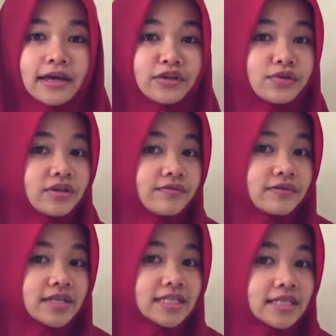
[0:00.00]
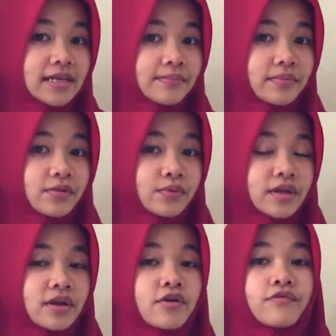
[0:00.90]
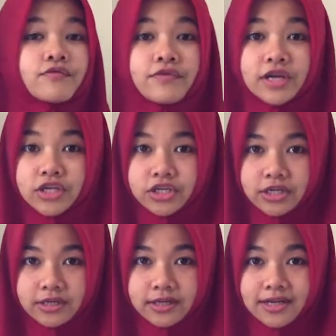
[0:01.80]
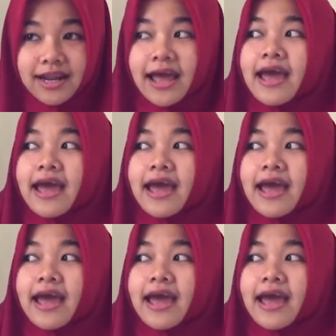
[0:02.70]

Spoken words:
Can you differentiate between fiction